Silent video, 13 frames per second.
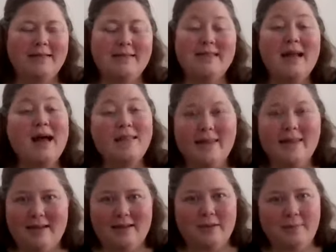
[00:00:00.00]
is
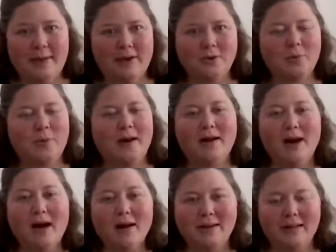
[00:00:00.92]
nothing compared to what
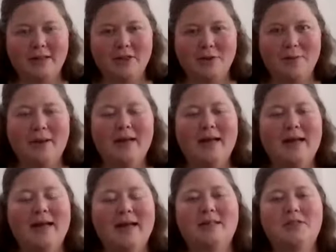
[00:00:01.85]
God can do.
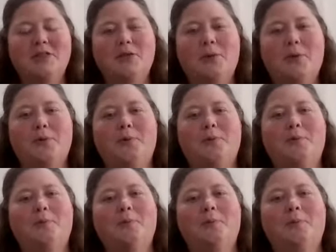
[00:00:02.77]
And
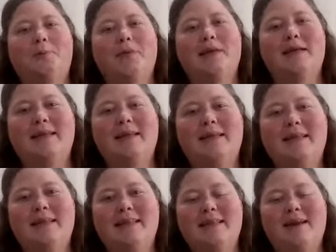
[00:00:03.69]
so
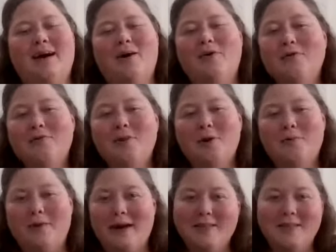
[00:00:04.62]
in all of their
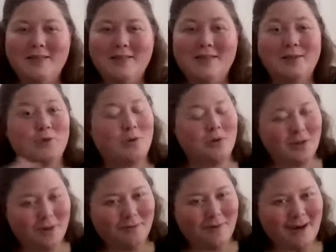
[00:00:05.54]
righteousness, or
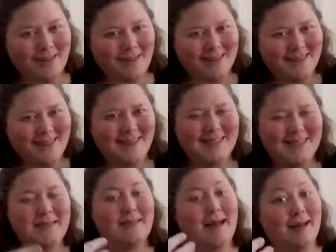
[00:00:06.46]

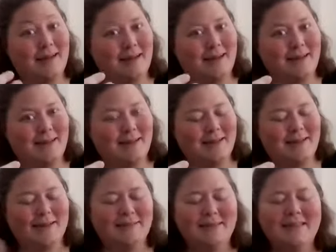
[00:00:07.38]
self-righteousness as I like to
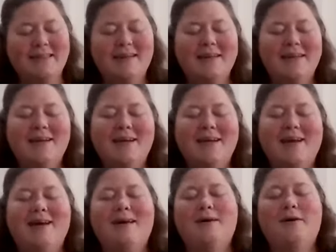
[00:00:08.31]
think of it,
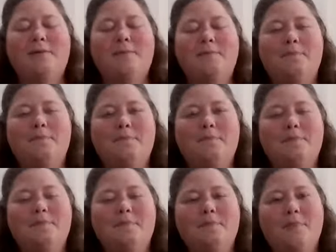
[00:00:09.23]

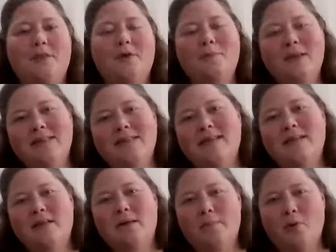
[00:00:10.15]
they're
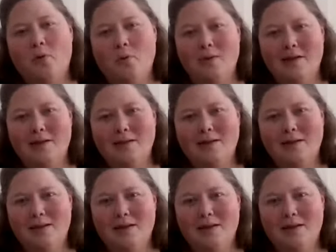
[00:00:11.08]
missing the point